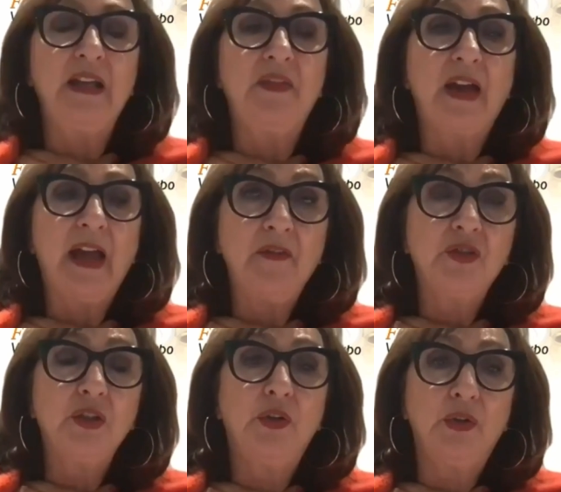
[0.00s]
They have to
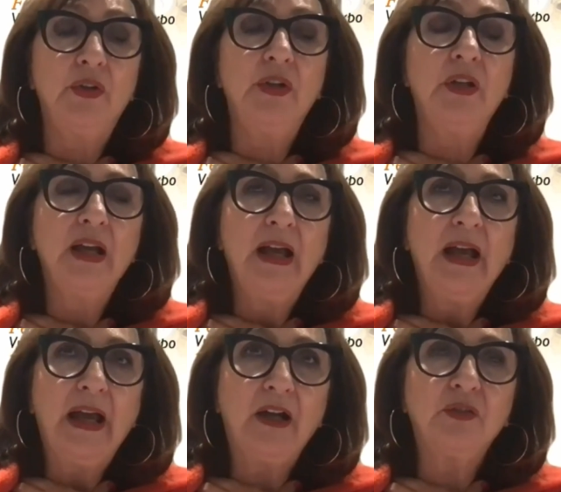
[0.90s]
learn
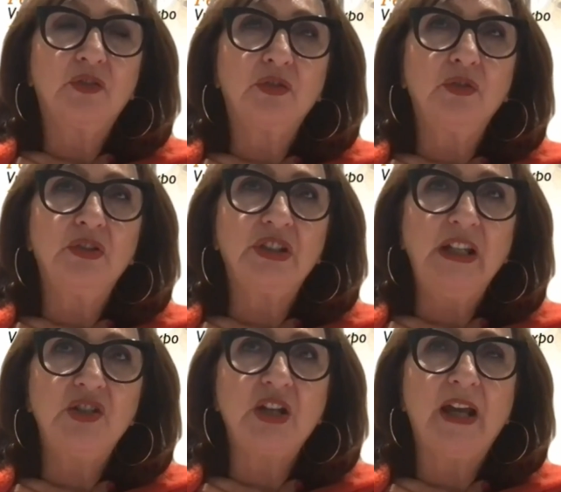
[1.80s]
how to
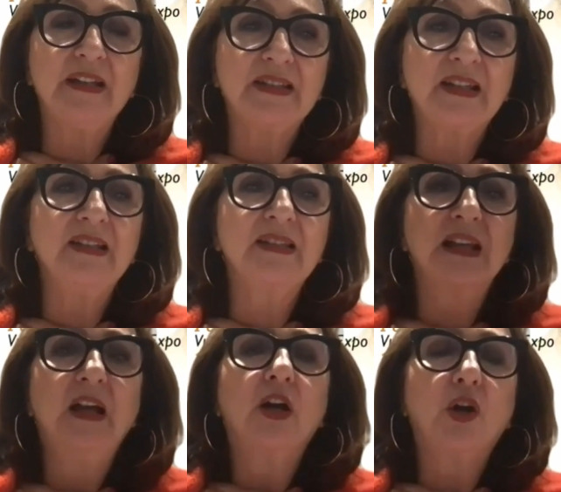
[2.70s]
teach and assess
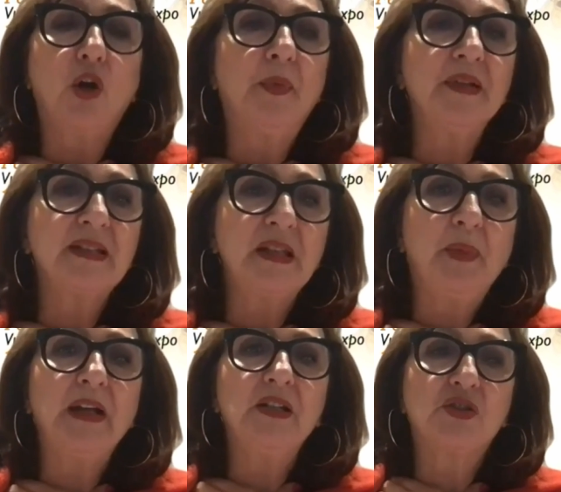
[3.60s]

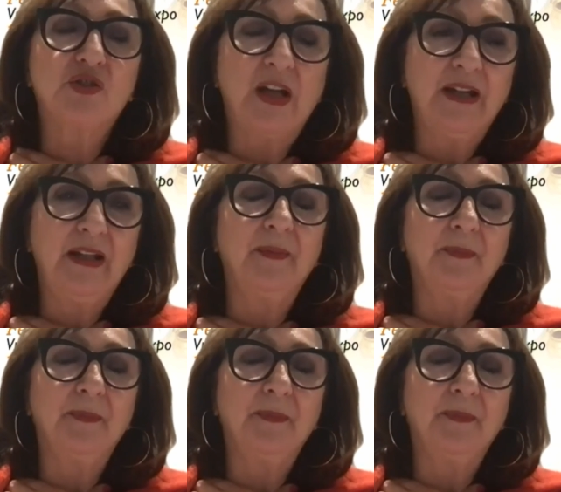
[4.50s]
competency-based training.